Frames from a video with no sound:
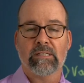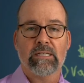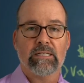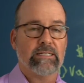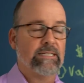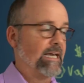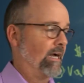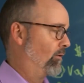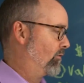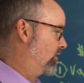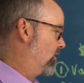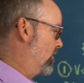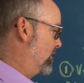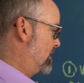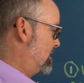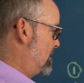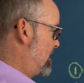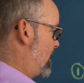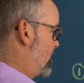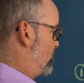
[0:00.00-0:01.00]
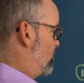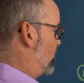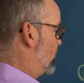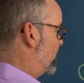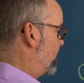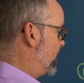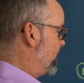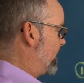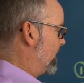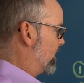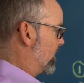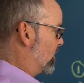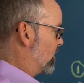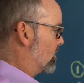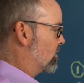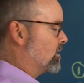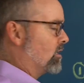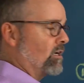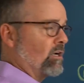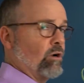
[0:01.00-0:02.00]
Now, in our example
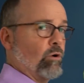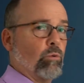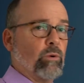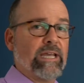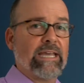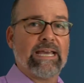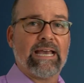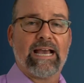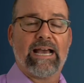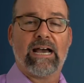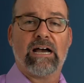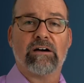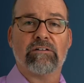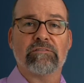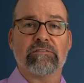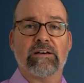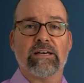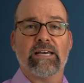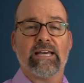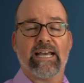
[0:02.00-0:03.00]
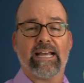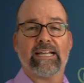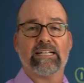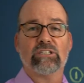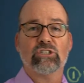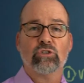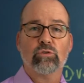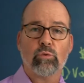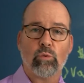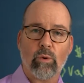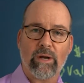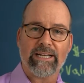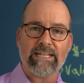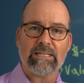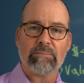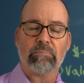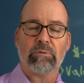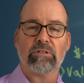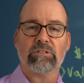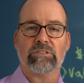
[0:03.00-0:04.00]
here, we have a
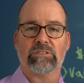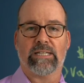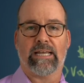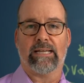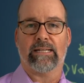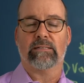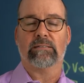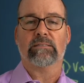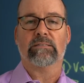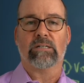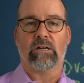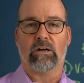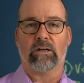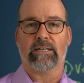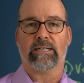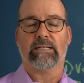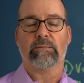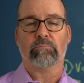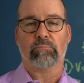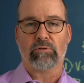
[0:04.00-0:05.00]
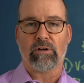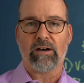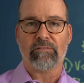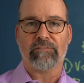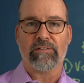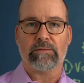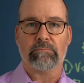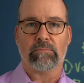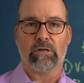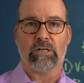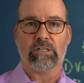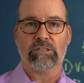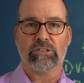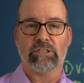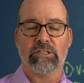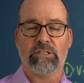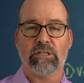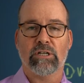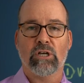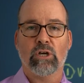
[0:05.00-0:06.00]
20% target profit
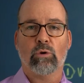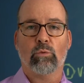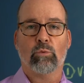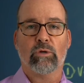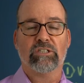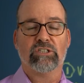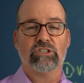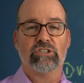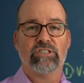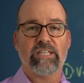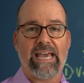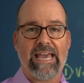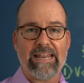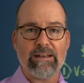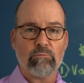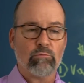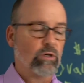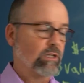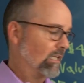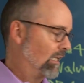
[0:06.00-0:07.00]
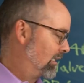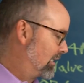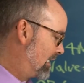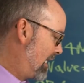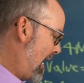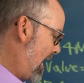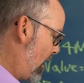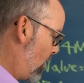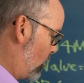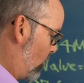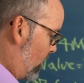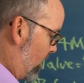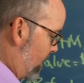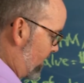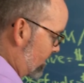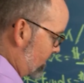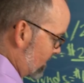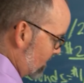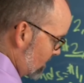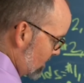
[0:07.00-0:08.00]
margin, which then will allow
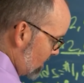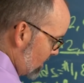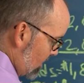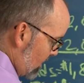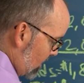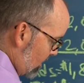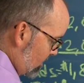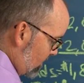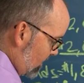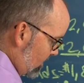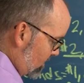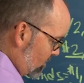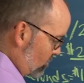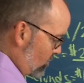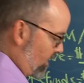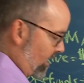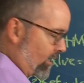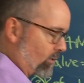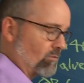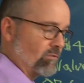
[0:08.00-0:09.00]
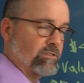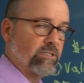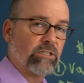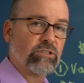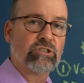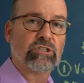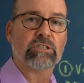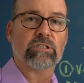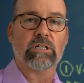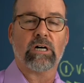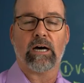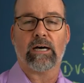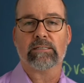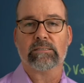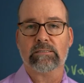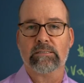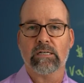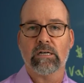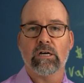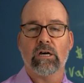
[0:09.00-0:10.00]
us a customer acquisition
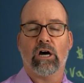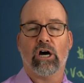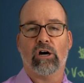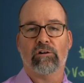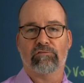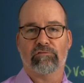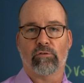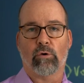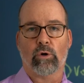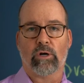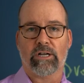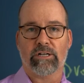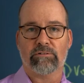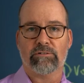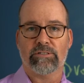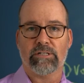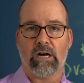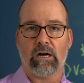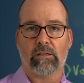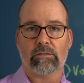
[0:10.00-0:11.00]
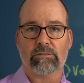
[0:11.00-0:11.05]
cost of $400.